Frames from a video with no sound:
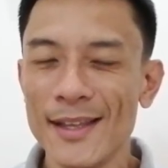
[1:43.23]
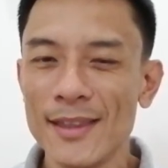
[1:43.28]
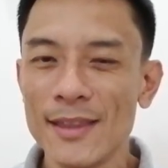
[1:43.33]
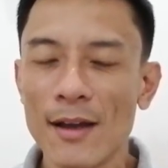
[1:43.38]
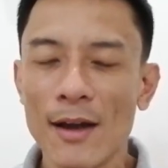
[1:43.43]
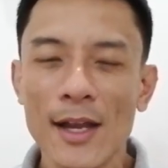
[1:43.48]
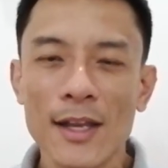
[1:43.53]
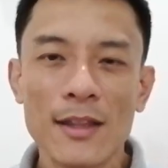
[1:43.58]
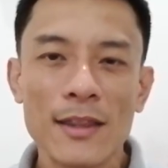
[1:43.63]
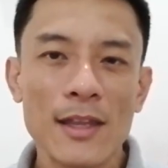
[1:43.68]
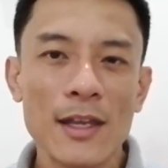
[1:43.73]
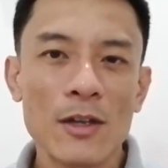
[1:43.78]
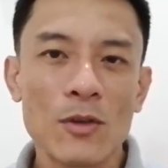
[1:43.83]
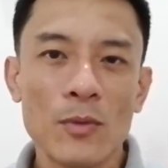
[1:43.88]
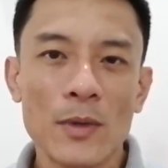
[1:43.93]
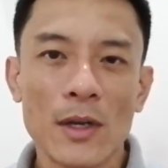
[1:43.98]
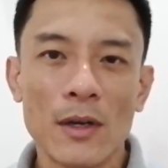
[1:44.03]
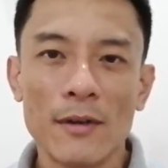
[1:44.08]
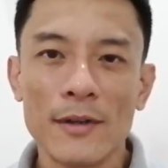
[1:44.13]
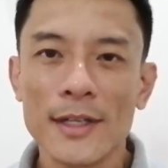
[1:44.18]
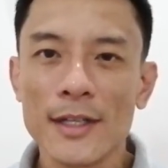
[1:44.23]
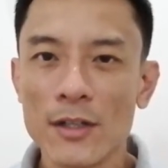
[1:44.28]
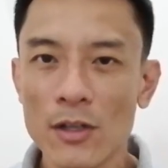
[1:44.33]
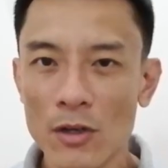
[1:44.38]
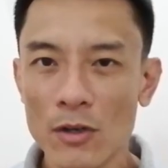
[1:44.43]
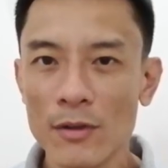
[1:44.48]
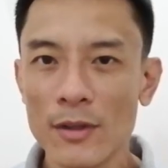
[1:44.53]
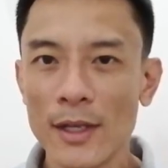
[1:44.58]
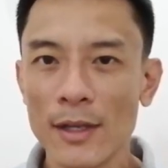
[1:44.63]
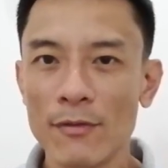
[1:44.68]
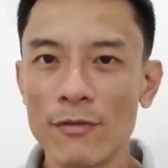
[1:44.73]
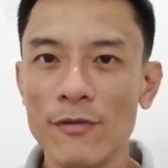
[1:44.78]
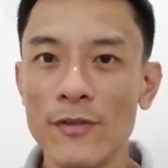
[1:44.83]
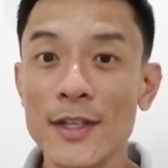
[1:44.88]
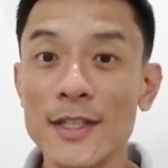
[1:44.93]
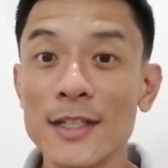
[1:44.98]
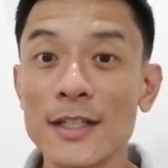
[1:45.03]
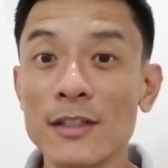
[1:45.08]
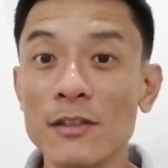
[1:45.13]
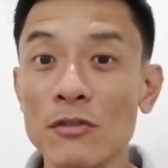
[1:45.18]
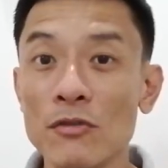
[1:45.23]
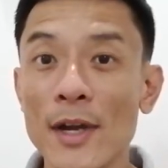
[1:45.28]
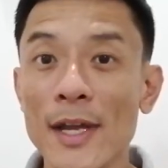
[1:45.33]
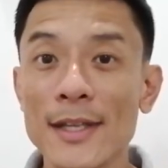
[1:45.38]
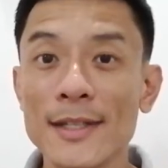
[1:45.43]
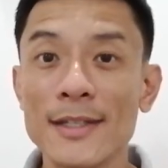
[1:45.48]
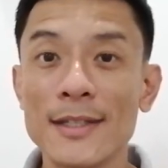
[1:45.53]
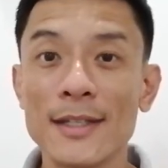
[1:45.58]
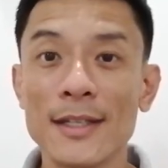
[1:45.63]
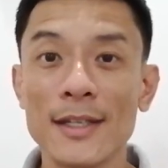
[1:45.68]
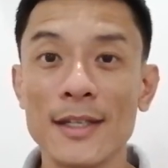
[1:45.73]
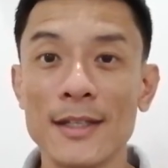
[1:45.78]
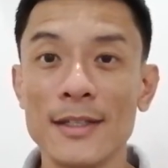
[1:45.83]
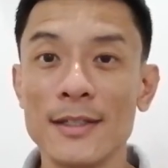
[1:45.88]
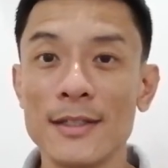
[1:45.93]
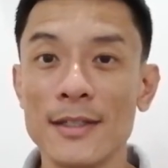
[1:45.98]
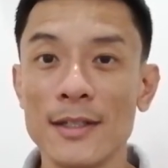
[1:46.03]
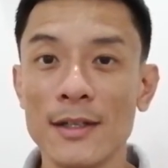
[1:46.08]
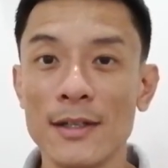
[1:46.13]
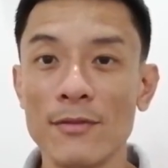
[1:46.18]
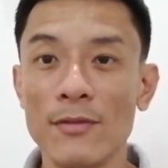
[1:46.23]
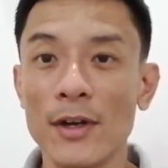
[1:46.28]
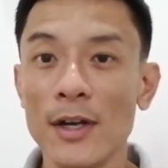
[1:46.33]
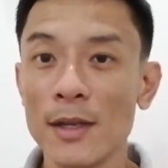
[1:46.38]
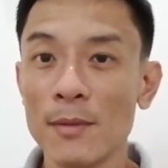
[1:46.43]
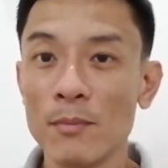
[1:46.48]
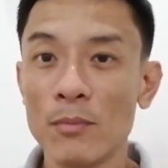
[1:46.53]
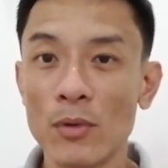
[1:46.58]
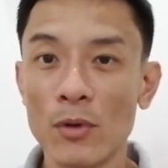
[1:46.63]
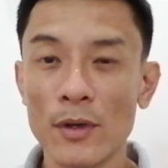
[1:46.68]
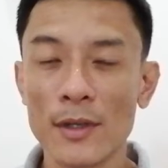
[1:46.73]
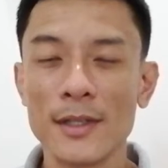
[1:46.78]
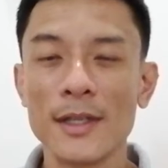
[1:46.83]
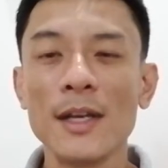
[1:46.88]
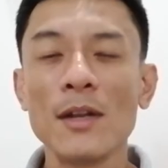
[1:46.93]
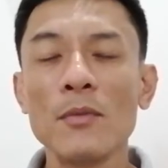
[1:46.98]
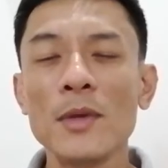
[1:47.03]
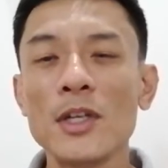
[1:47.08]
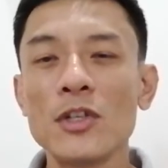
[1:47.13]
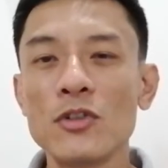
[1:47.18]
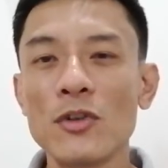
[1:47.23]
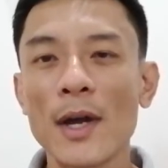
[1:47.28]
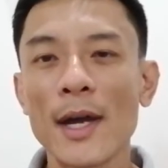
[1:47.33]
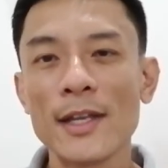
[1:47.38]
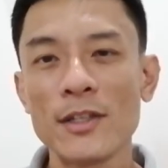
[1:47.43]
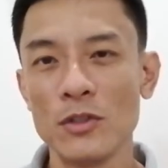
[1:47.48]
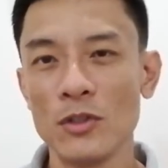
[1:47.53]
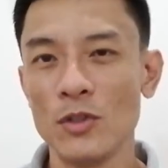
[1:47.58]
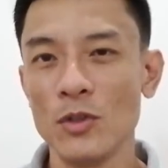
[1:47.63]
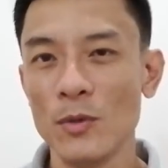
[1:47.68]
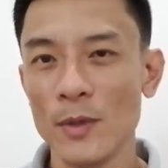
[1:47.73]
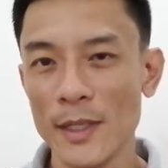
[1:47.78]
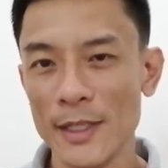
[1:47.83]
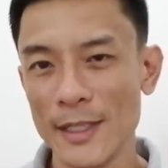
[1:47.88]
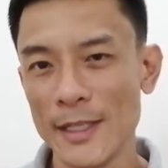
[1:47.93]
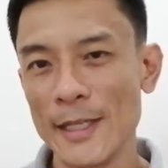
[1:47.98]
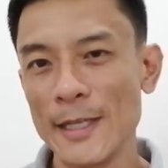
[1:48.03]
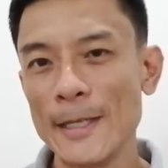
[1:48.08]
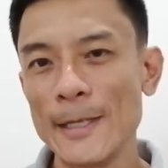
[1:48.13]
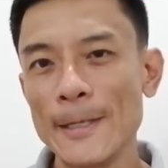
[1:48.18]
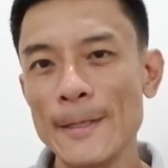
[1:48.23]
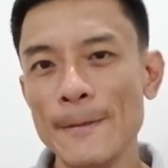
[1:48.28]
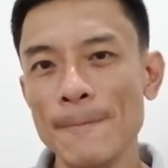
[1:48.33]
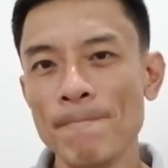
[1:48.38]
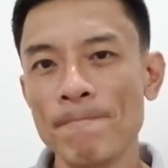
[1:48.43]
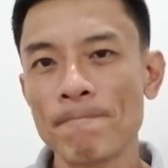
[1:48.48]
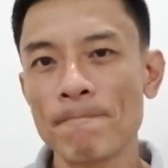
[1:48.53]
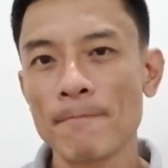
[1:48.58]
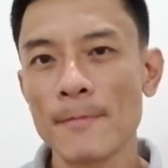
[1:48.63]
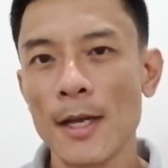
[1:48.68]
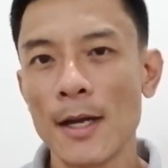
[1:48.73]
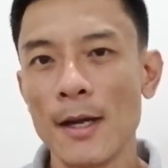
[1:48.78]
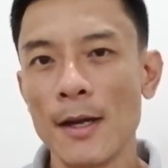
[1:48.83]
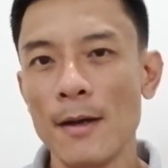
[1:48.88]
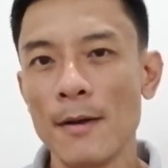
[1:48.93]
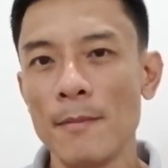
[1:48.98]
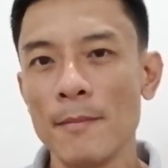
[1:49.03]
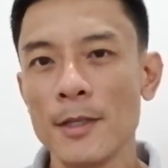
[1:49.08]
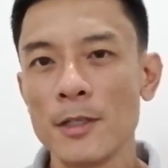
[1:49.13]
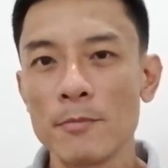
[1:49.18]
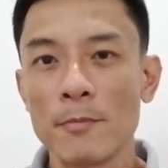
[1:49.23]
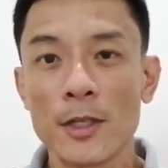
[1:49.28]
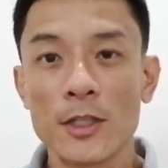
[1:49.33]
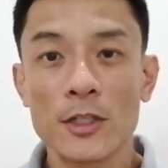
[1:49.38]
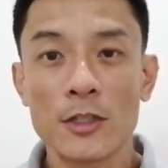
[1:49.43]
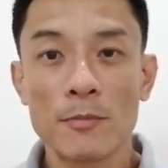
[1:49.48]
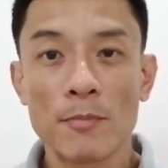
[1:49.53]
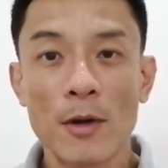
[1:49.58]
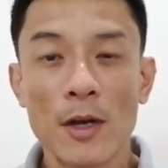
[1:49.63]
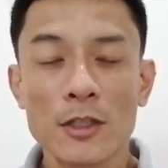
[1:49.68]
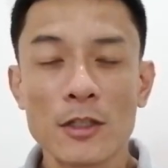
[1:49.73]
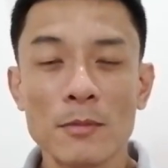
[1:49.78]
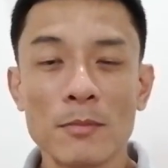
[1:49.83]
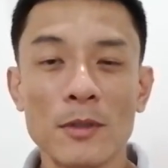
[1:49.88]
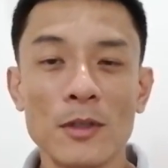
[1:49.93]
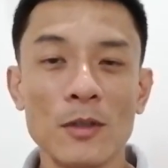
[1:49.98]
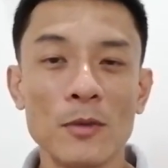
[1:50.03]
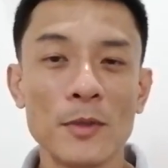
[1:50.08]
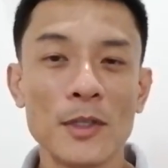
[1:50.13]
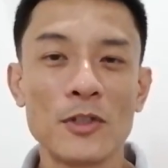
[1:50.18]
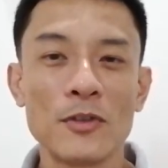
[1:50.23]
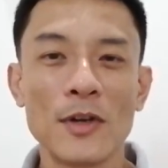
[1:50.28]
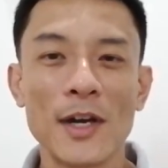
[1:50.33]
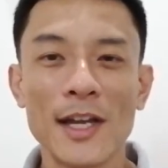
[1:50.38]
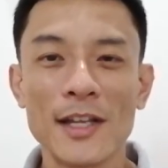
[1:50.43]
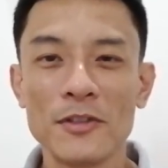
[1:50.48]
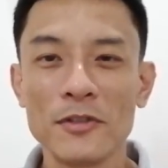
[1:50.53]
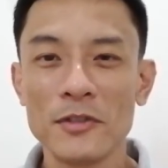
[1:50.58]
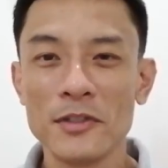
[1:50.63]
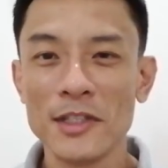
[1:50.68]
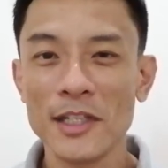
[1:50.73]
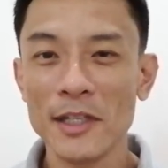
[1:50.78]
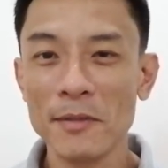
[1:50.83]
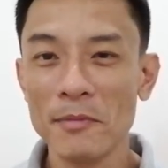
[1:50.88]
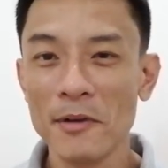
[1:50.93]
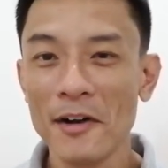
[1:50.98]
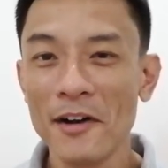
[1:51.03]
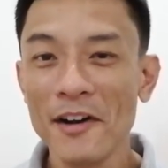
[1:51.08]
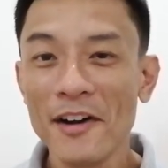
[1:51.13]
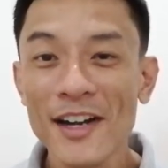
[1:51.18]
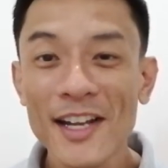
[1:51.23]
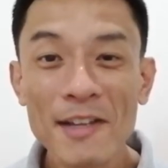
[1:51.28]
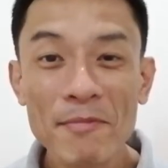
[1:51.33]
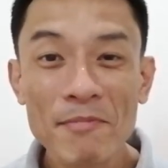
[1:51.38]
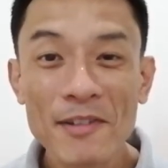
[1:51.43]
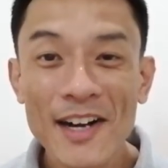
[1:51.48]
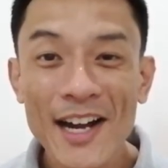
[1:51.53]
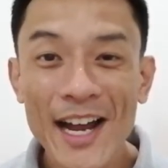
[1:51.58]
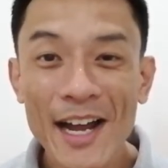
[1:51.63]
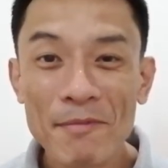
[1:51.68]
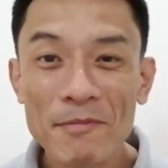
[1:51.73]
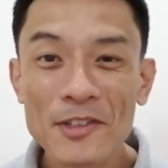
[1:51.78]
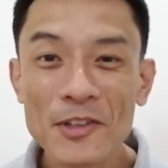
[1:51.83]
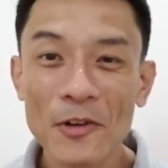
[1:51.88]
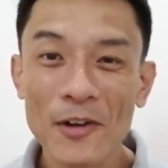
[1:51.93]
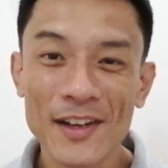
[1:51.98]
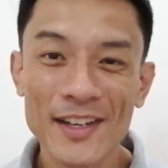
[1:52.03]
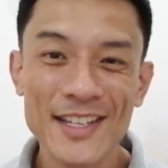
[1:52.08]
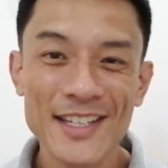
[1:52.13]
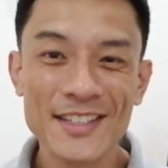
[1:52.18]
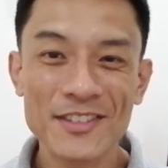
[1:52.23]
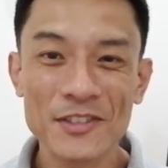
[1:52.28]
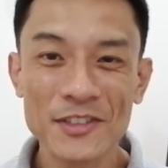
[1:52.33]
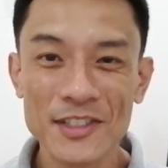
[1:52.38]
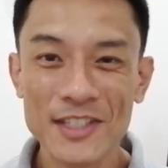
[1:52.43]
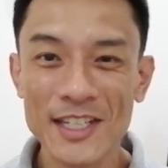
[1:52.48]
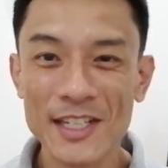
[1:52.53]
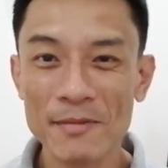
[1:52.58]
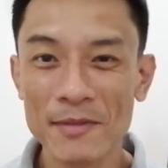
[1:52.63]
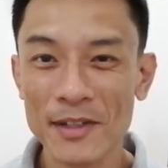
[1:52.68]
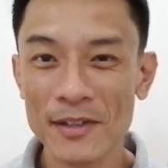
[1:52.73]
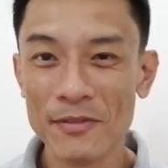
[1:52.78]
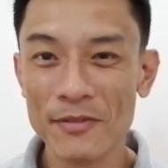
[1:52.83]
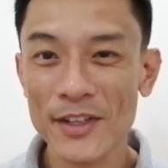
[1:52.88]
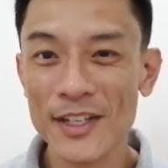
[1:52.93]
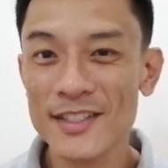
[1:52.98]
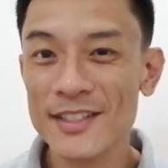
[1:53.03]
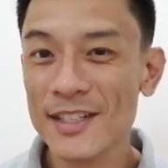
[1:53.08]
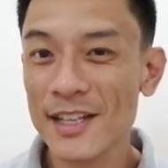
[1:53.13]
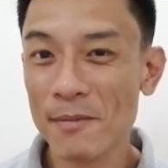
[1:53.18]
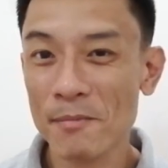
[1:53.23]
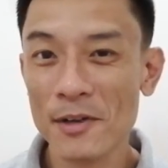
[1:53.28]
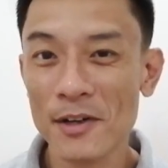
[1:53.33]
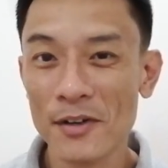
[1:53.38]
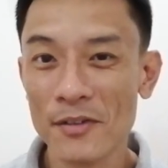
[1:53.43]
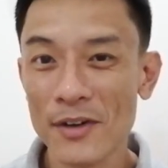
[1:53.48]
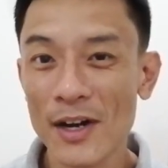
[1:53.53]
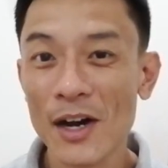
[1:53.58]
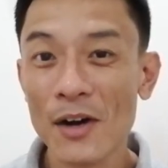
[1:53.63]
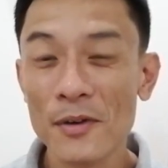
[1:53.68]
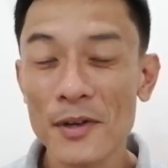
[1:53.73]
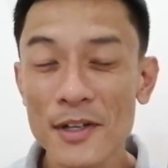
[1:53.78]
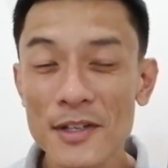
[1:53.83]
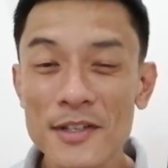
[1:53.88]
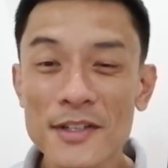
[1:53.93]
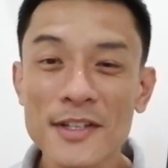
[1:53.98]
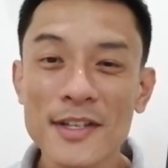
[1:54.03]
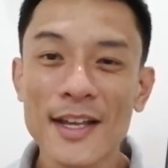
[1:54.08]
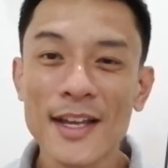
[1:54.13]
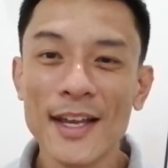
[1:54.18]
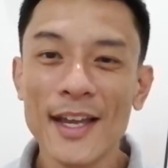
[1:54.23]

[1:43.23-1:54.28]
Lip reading: Now, I think we already know that physical rest is very important, and we try to do it as much as possible. We try to sleep early, perhaps, or at least to sleep a fixed number of hours